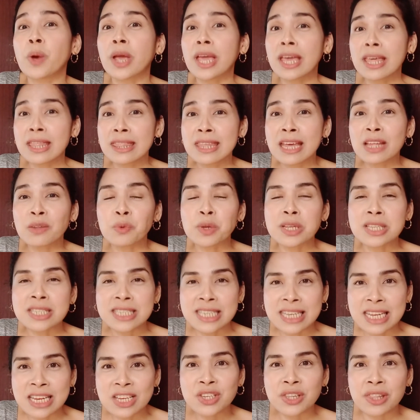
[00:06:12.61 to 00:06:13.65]
way that we
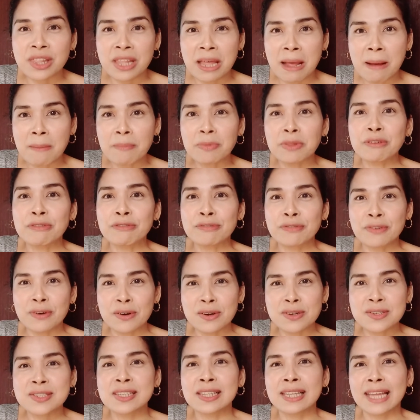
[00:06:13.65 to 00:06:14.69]
teach them the
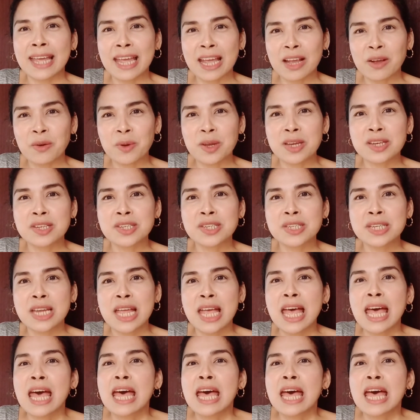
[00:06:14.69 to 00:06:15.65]
first language.